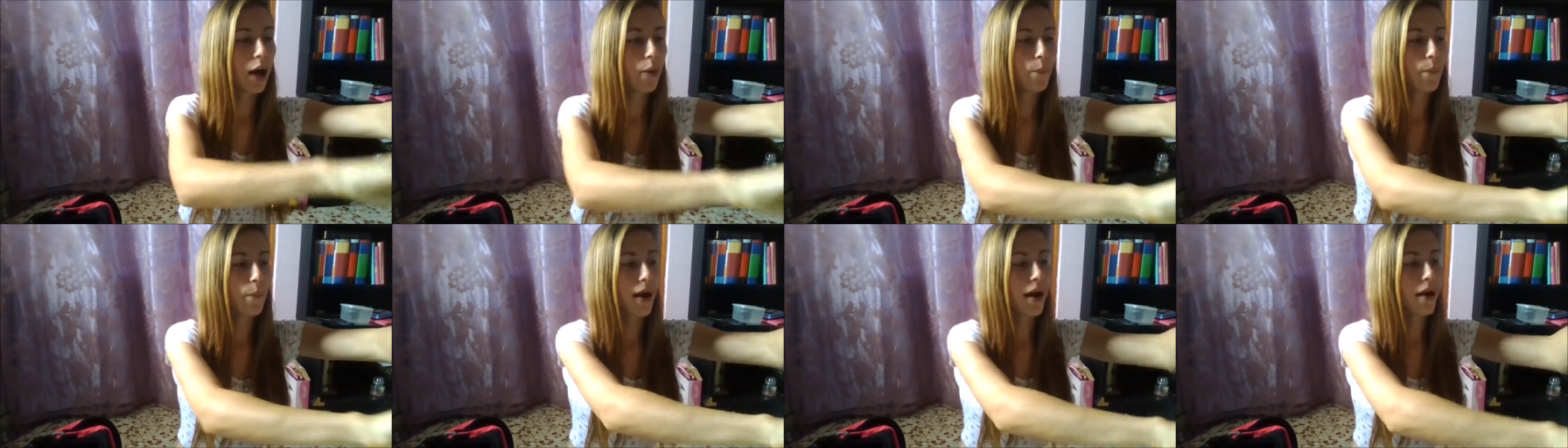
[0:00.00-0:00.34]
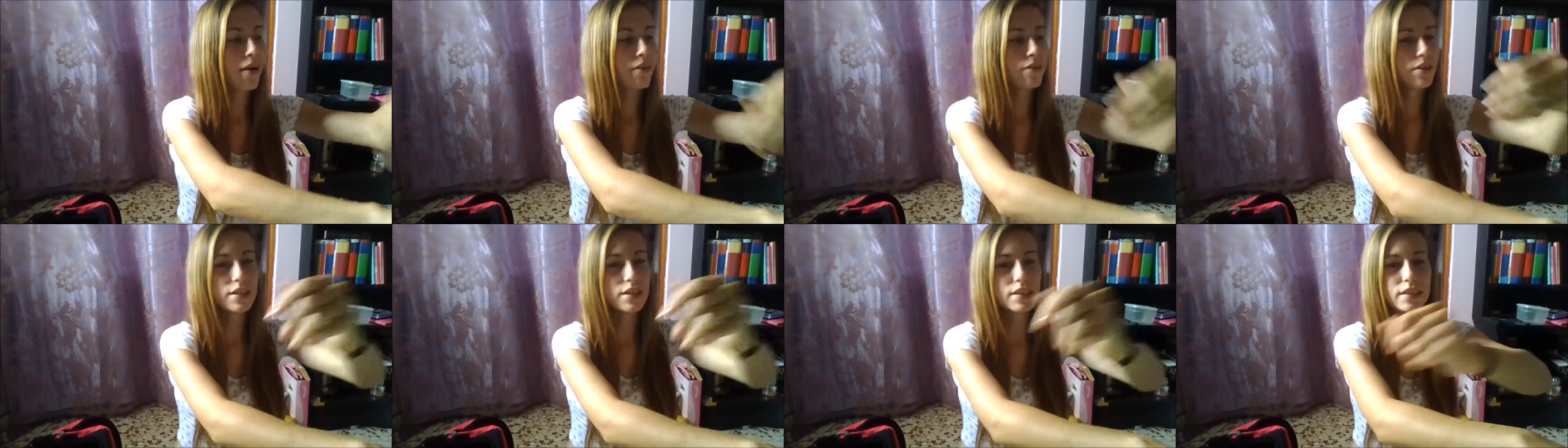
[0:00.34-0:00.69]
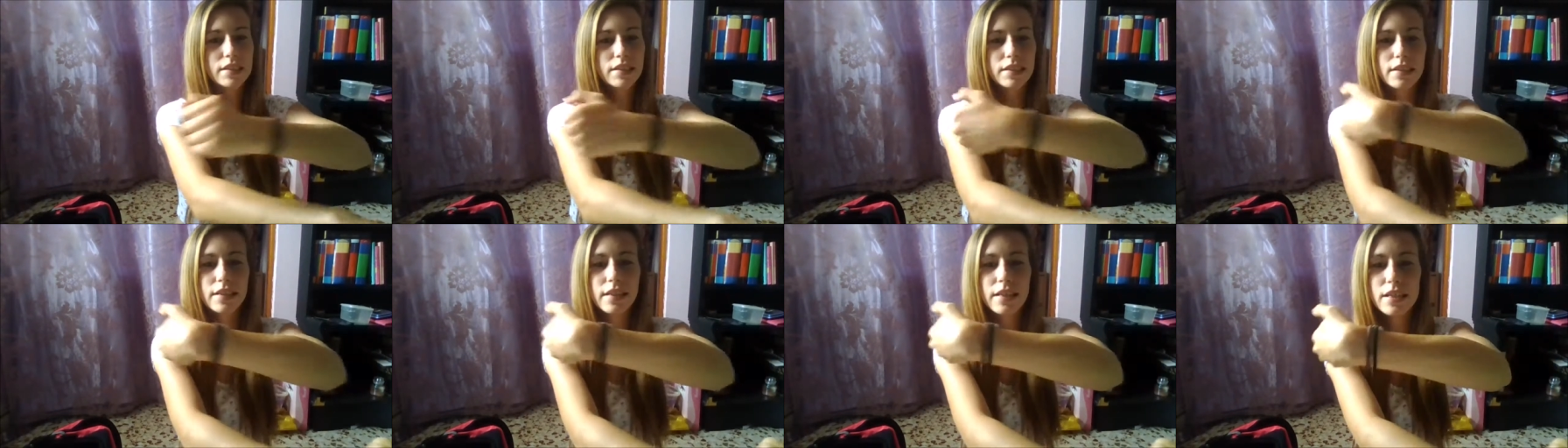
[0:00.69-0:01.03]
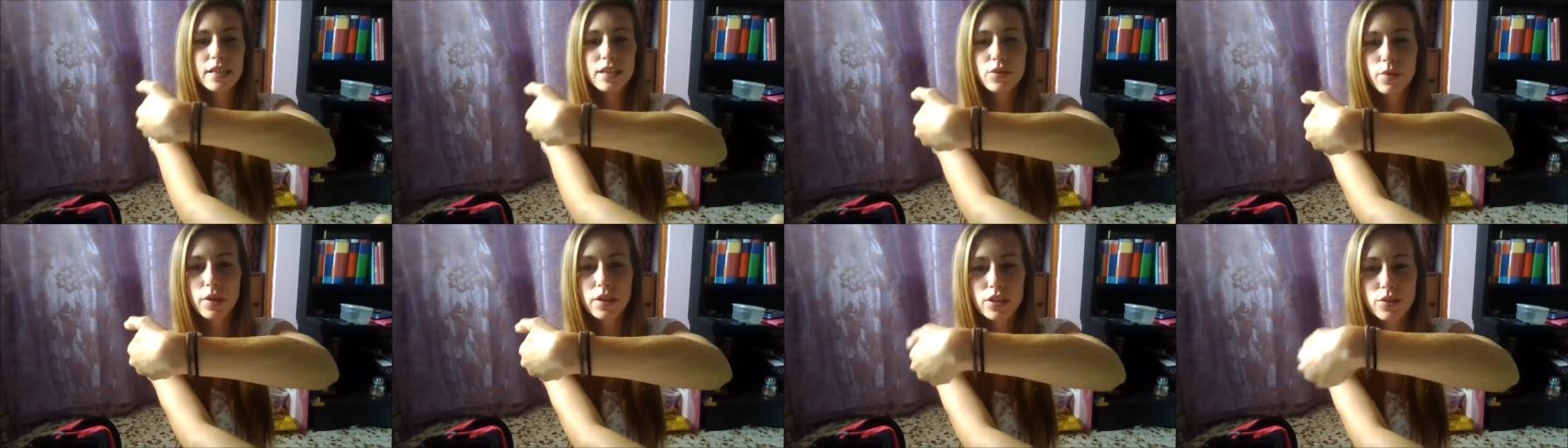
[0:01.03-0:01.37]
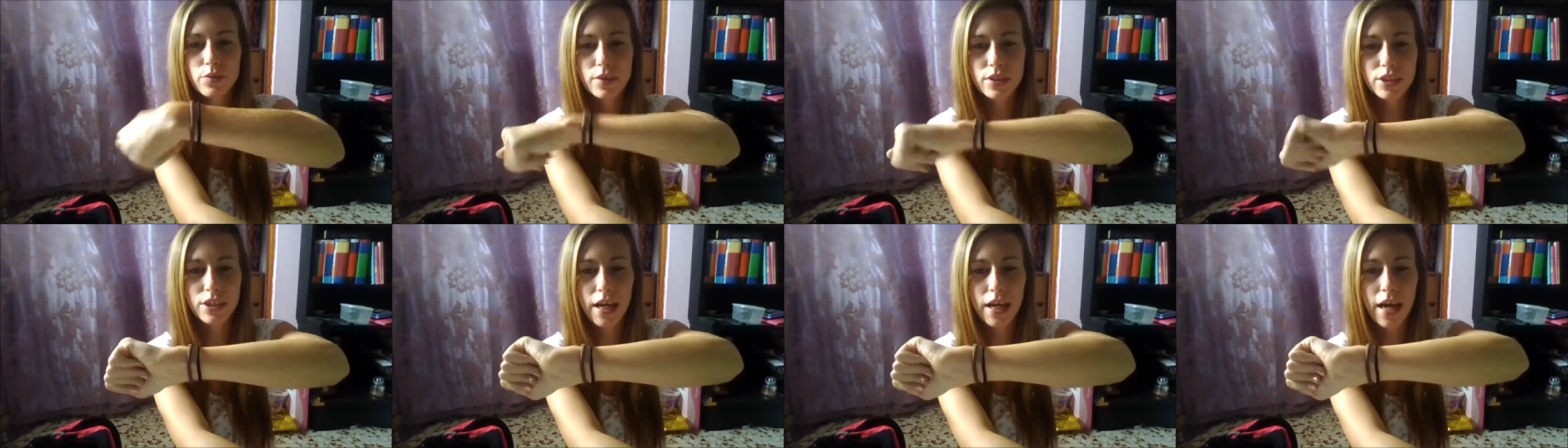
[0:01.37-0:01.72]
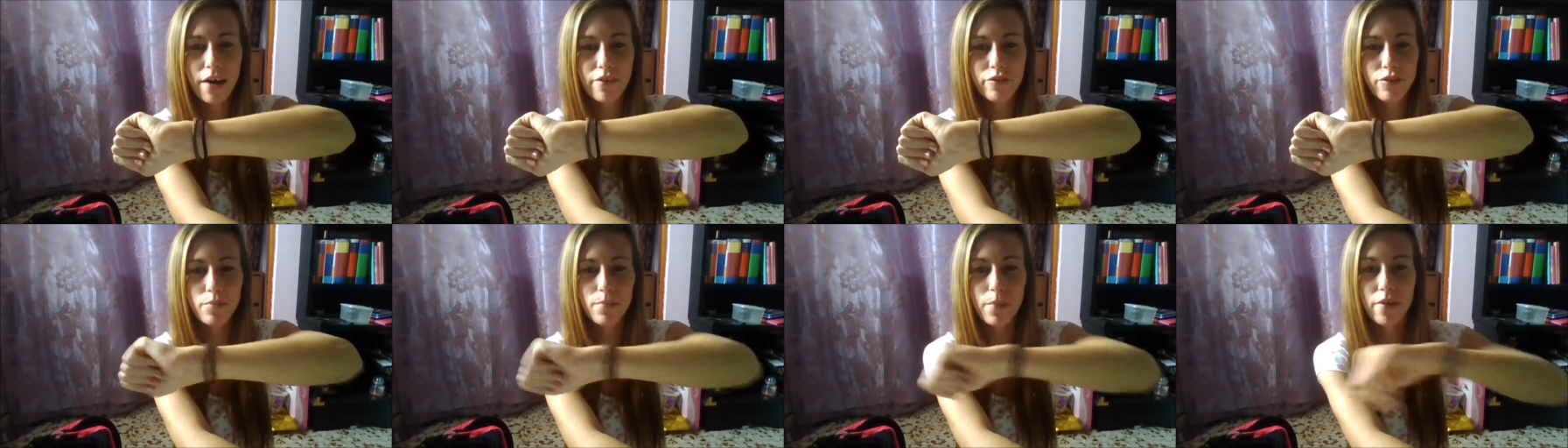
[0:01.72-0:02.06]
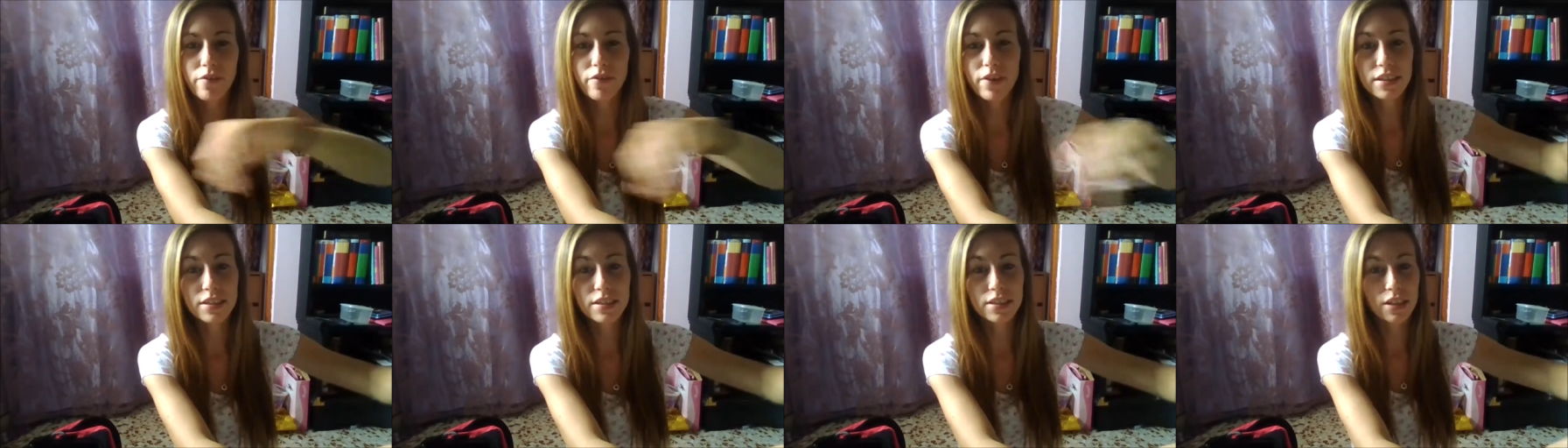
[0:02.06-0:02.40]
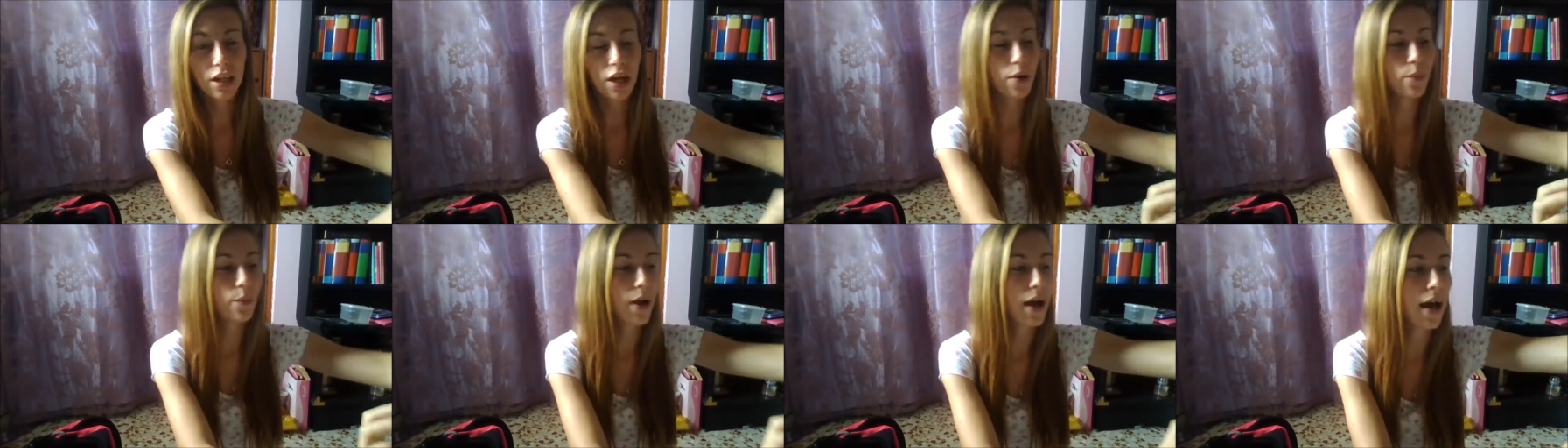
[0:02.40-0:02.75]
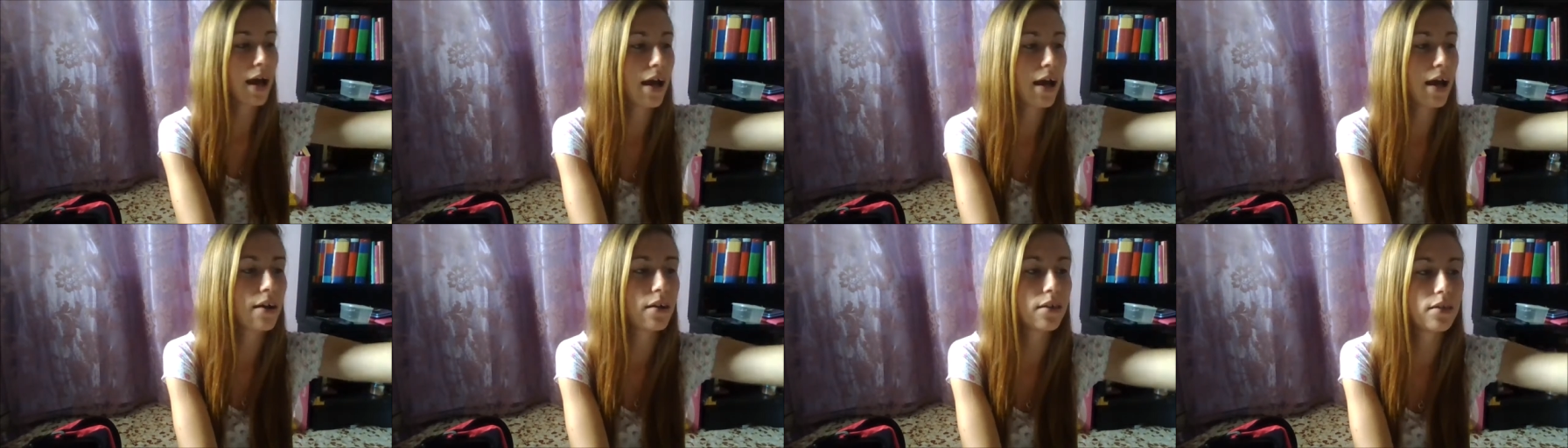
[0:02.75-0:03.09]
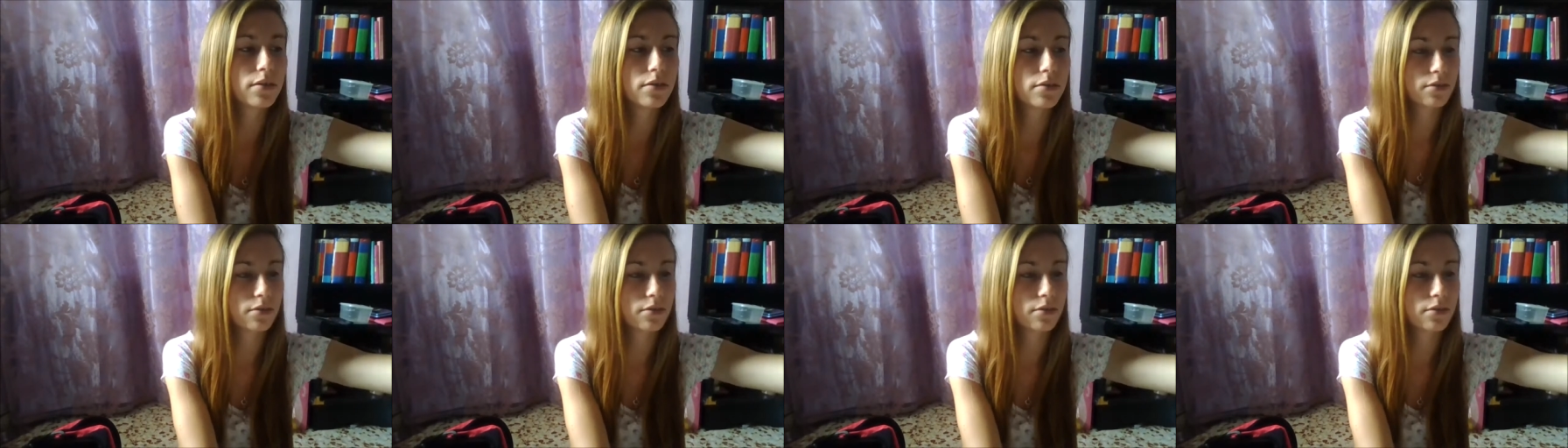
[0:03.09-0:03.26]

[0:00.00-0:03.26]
whereas these ones which I have on my wrist I wear